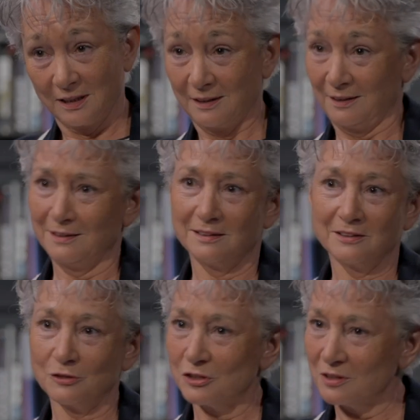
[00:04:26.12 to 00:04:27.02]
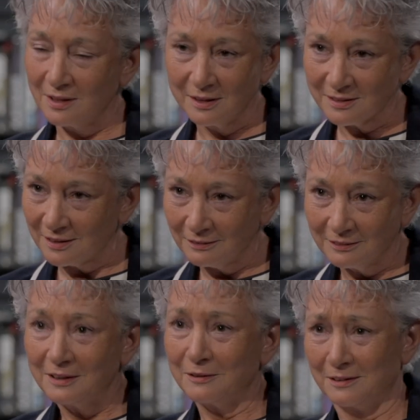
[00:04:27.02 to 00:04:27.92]
Is there such a thing as an
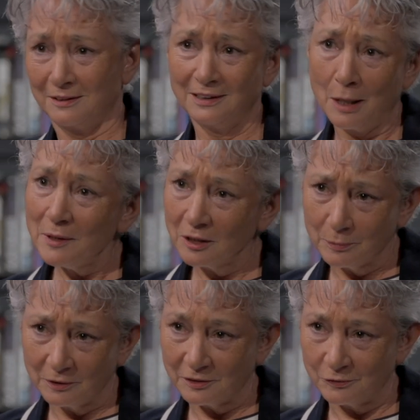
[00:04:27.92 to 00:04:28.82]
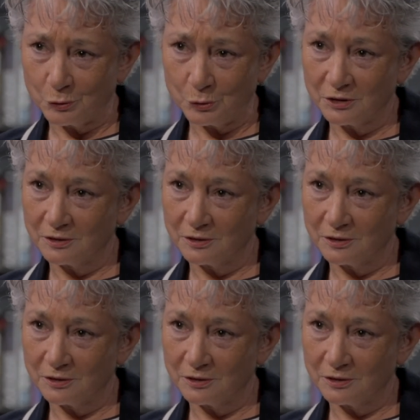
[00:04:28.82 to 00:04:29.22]
amicable divorce?